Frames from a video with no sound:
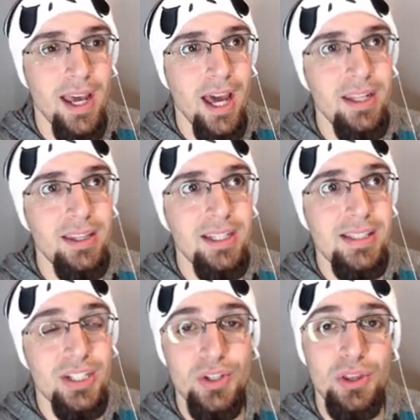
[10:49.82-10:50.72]
anything
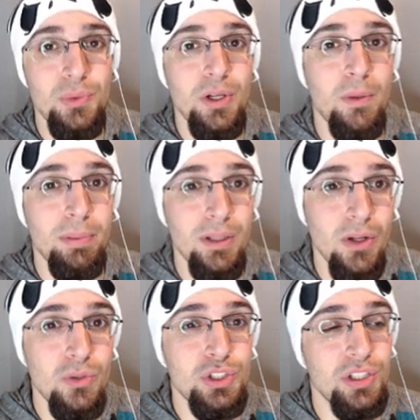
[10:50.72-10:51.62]
tier 3 or
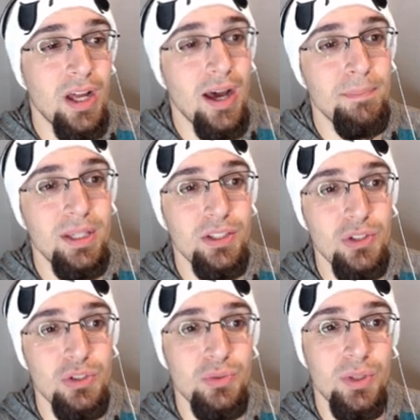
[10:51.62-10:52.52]
below should not be
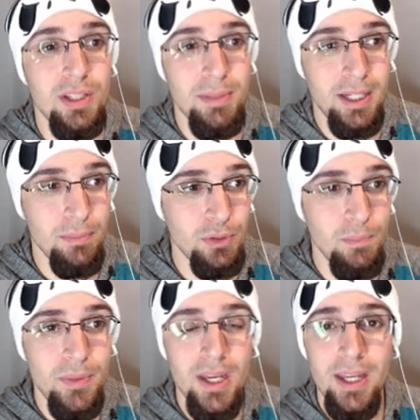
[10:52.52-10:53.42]
used with the magic broom
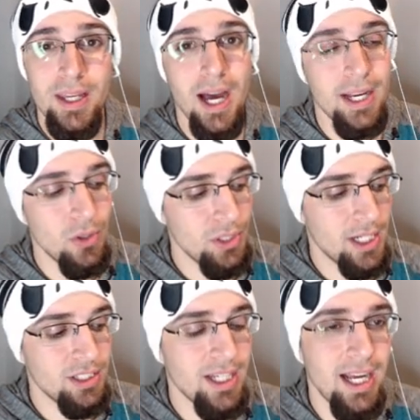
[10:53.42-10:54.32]
i know you
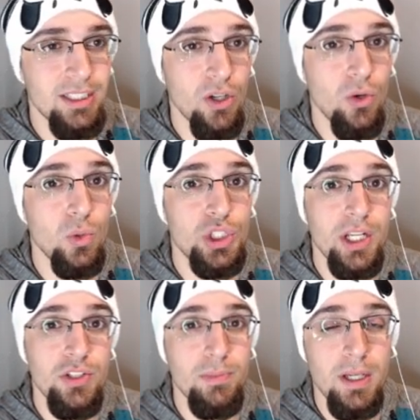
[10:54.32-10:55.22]
guys are gonna ask oh should
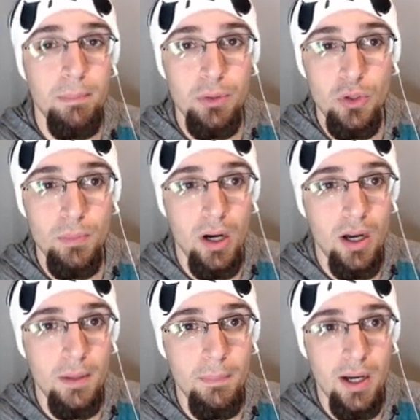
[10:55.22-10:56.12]
i use the magic broom
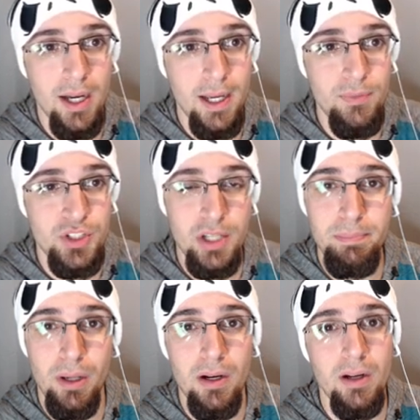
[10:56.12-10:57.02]
on my
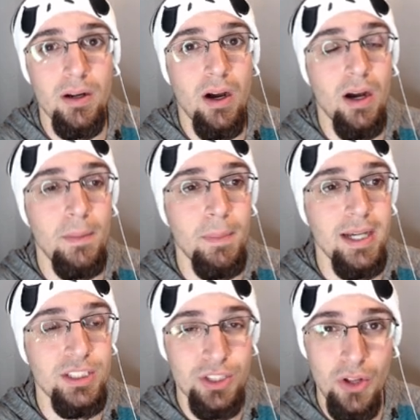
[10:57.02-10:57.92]
Xigbar on
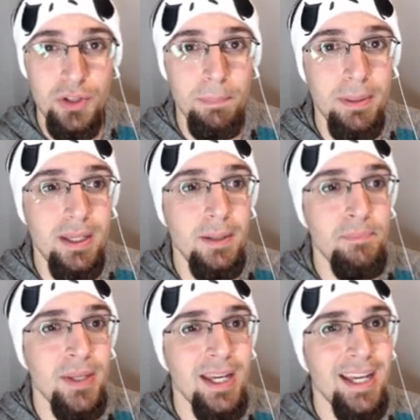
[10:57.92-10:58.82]
my Xaldin b
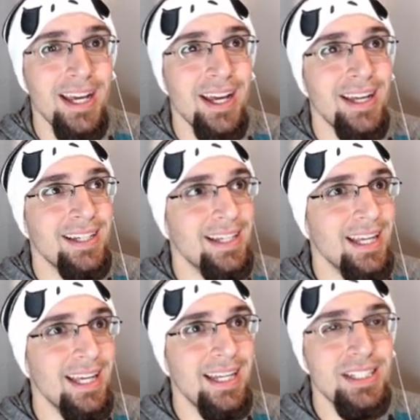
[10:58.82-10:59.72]

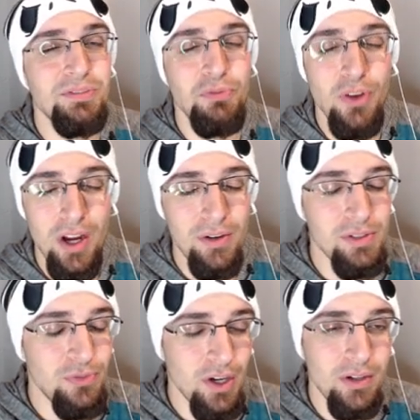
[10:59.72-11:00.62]
it is
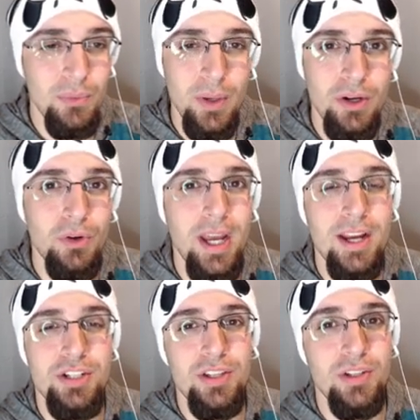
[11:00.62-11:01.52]
very very rare
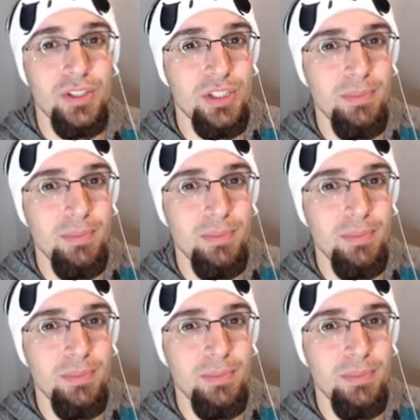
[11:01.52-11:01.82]
occasion there's